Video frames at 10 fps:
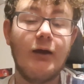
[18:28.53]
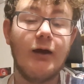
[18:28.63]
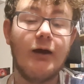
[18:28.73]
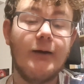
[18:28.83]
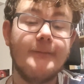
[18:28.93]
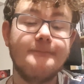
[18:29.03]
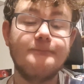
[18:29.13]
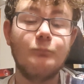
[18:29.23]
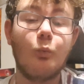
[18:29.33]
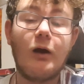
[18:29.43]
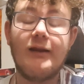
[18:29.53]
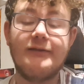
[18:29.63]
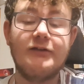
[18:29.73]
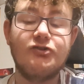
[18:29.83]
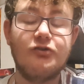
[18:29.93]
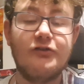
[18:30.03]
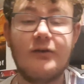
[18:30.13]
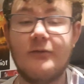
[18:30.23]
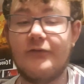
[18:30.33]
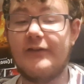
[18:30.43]
While it does use
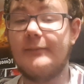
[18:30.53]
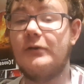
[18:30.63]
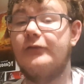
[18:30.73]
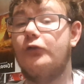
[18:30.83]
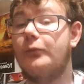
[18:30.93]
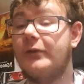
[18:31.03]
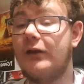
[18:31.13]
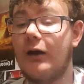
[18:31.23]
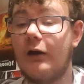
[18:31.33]
some of a similar formula,